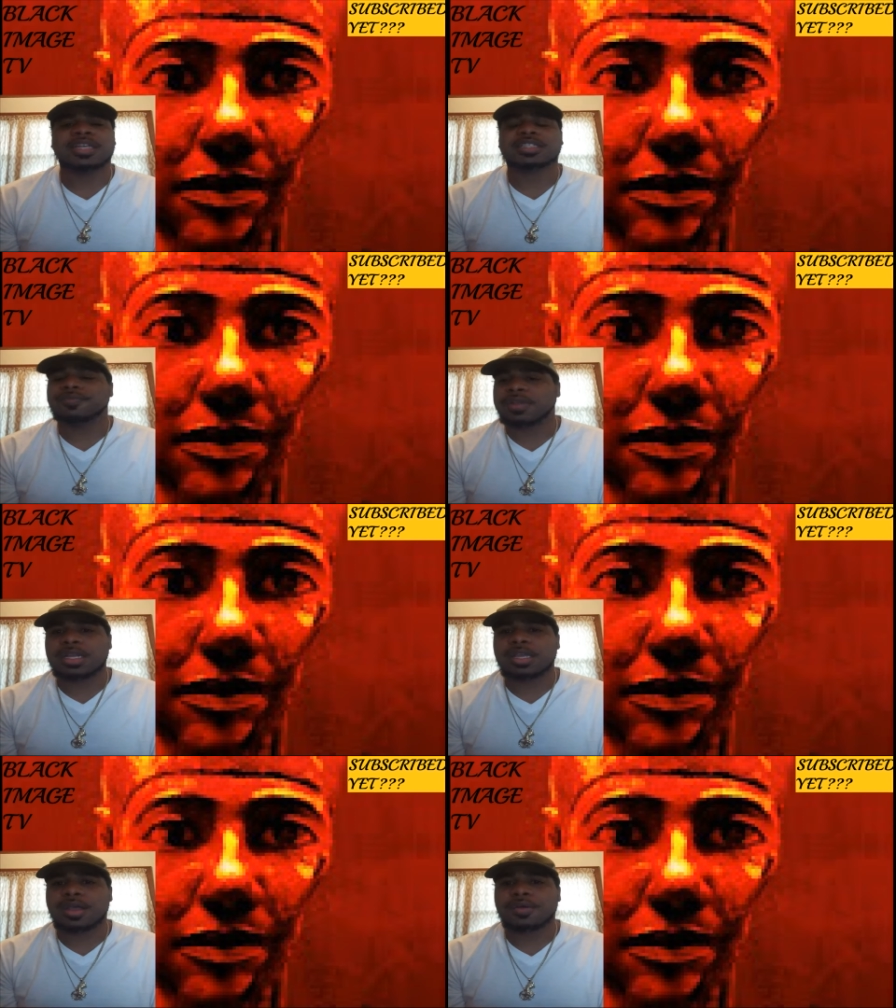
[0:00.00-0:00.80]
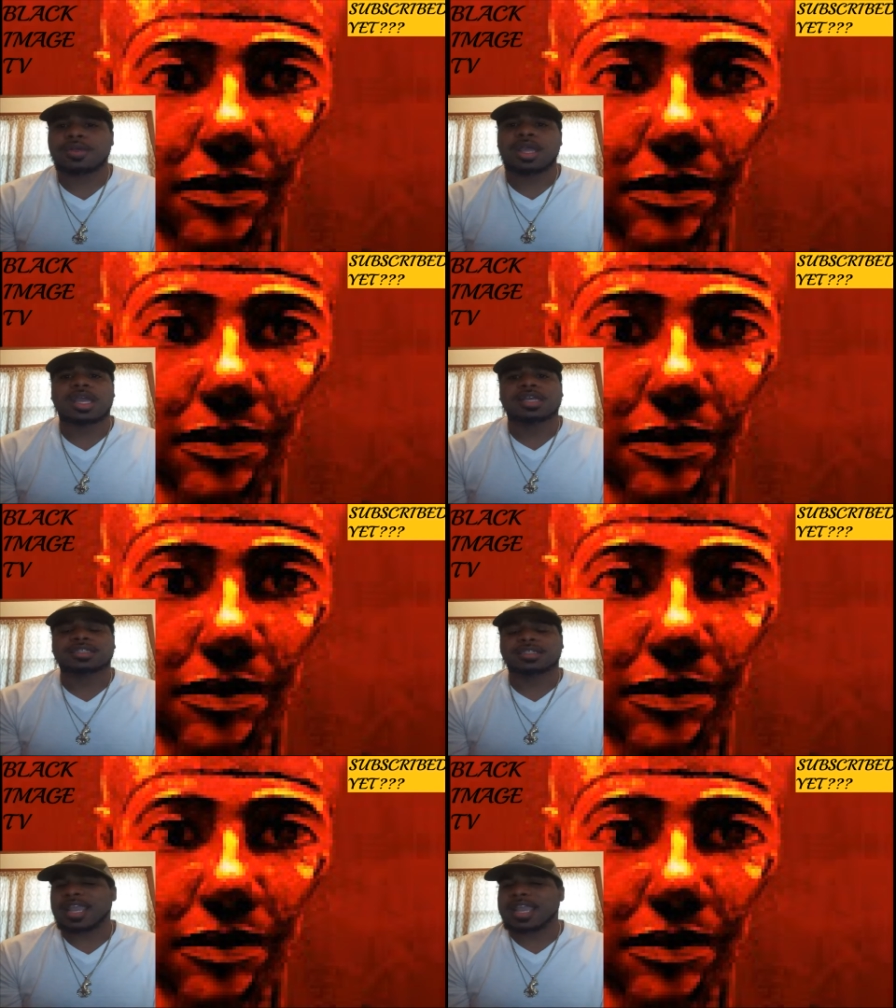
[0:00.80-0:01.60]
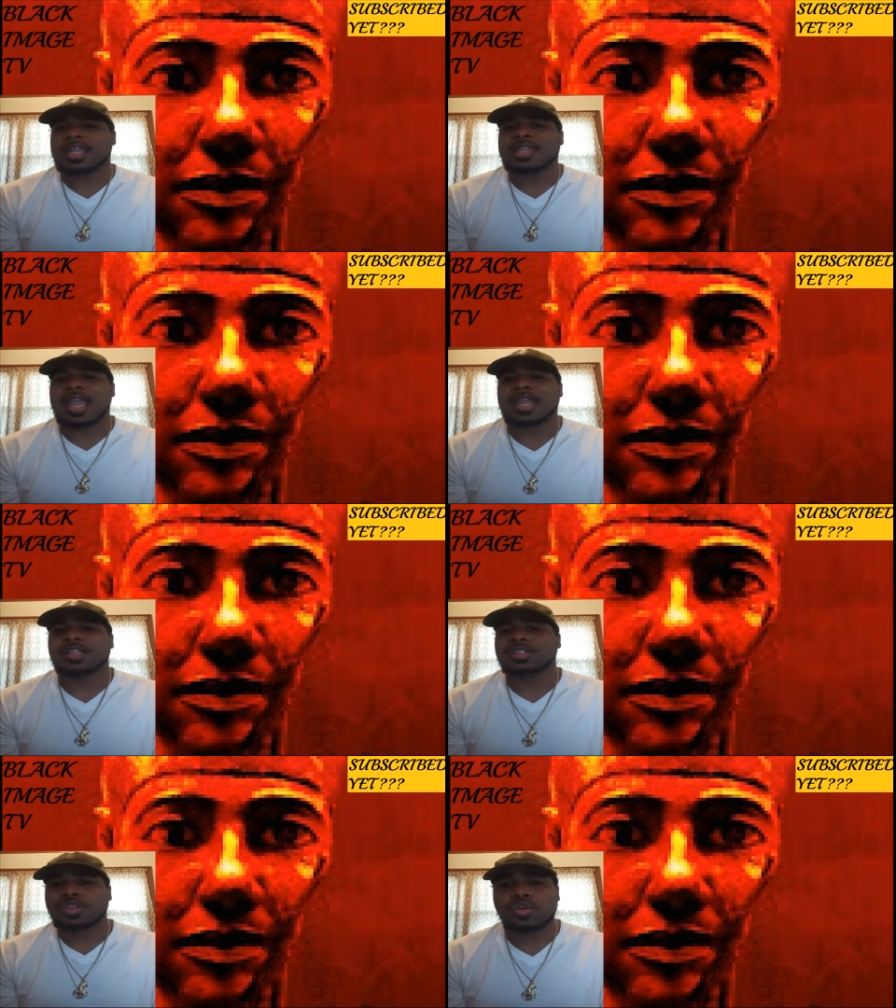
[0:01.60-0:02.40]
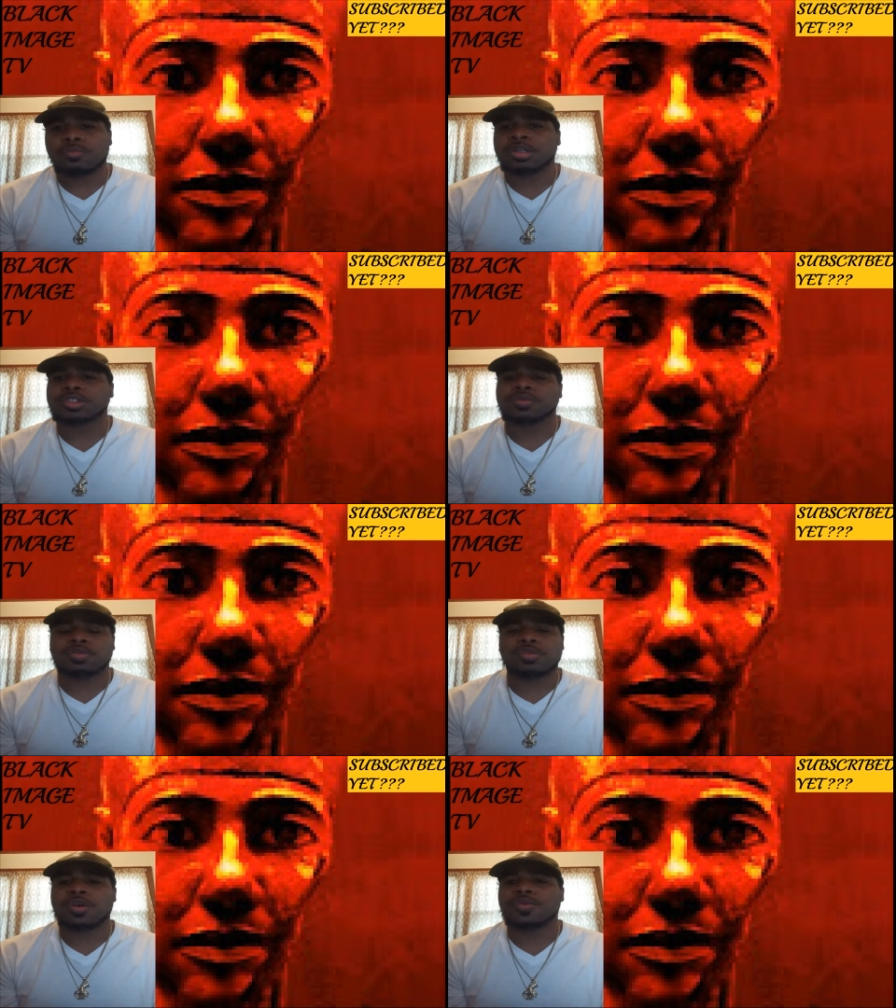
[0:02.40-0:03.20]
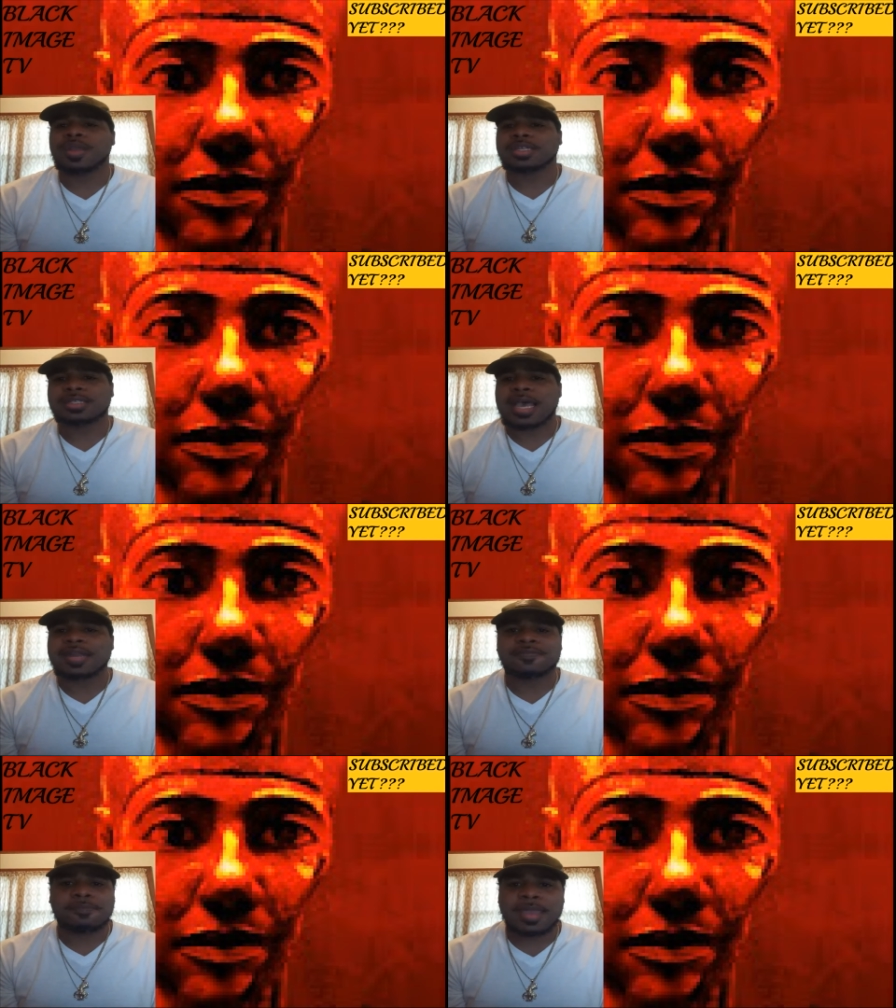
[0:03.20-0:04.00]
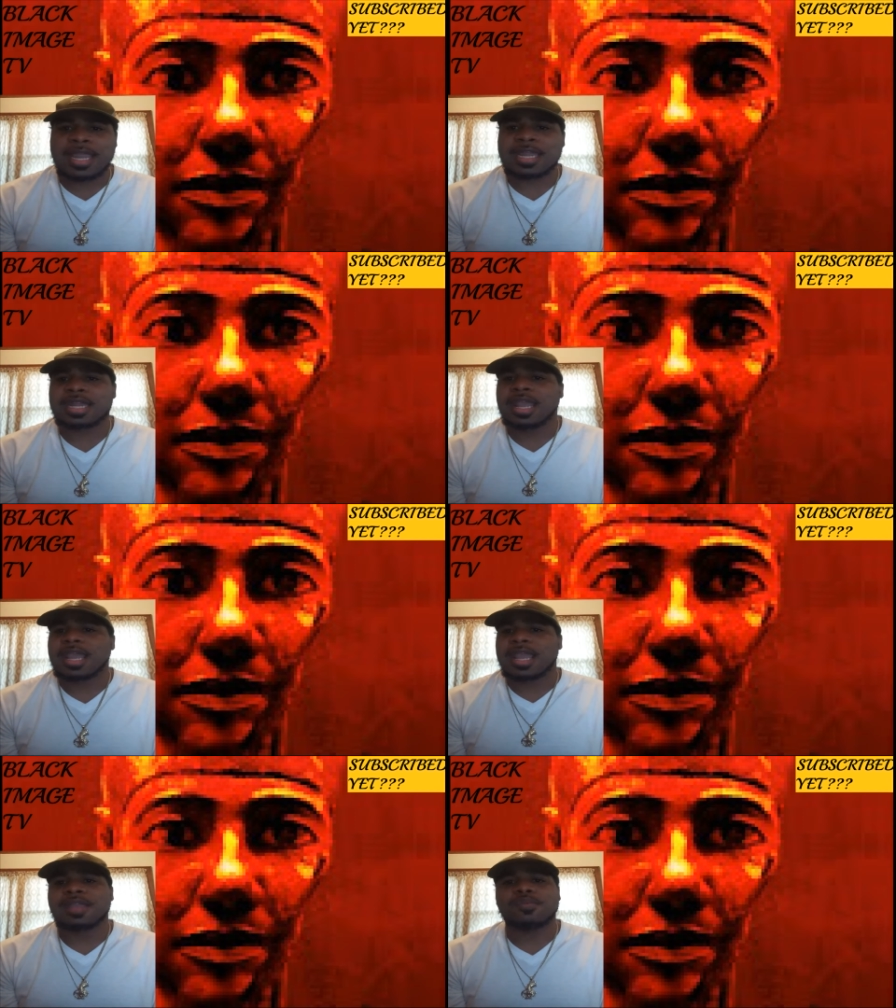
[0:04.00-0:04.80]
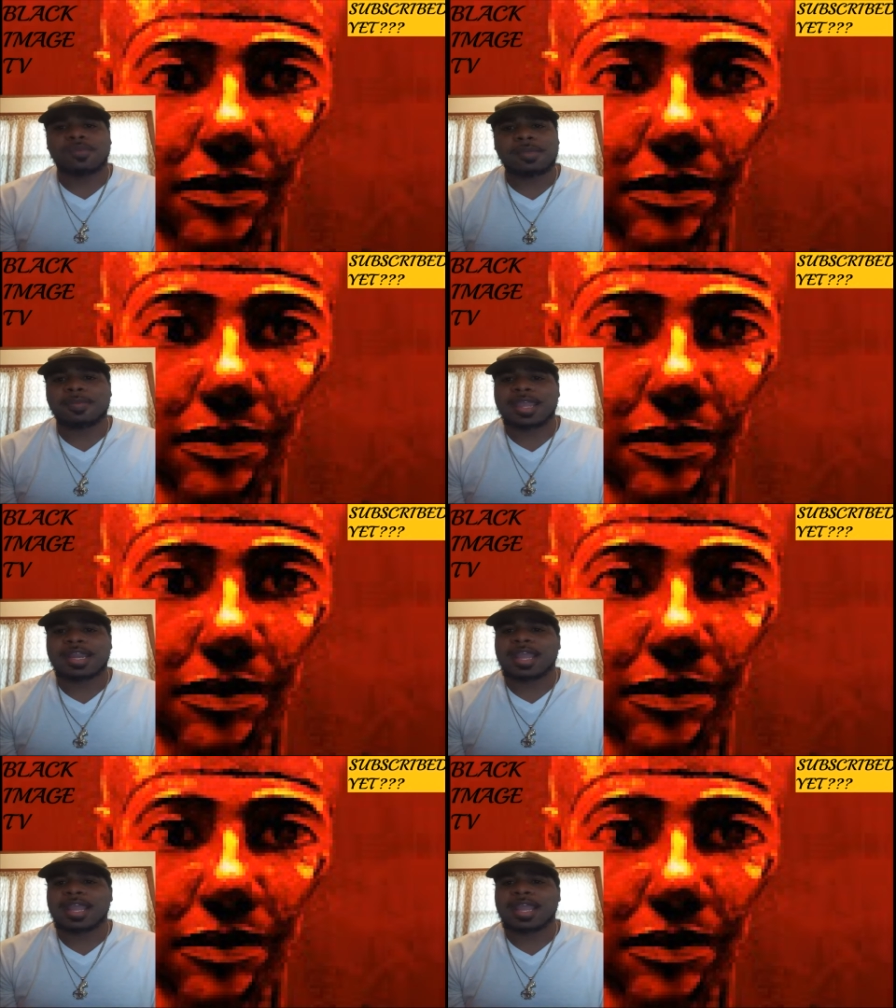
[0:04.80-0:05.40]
video stating that the tumors will grow inside of men and women,